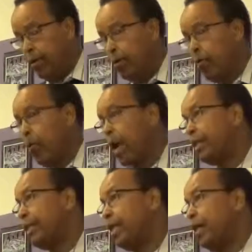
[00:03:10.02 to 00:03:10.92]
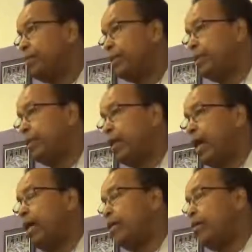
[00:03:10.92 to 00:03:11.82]
What kept
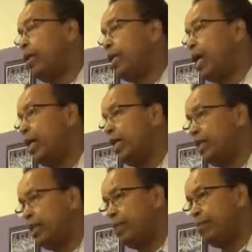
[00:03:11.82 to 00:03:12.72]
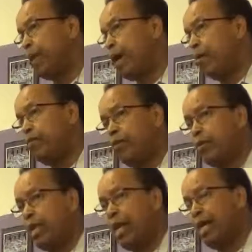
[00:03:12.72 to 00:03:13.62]
the Wayanes in power for
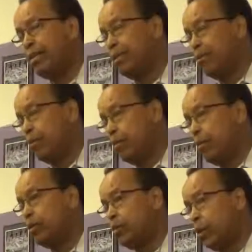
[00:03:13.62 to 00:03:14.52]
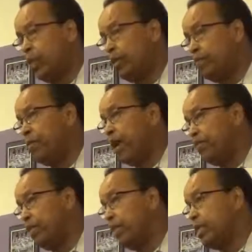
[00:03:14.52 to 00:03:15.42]
the last almost
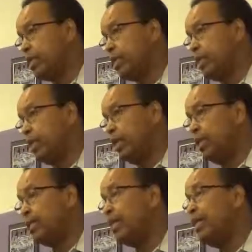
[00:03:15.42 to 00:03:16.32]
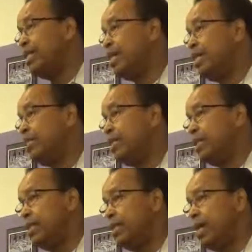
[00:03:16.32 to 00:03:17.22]
25 years is really the
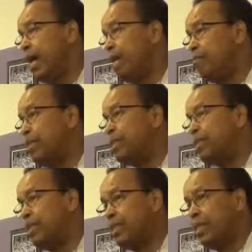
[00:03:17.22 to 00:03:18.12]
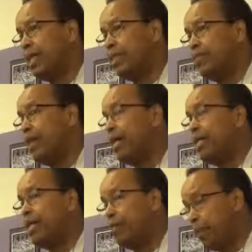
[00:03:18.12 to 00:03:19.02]
division. They are masters of
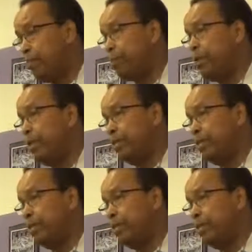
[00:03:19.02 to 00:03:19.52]
dividing people.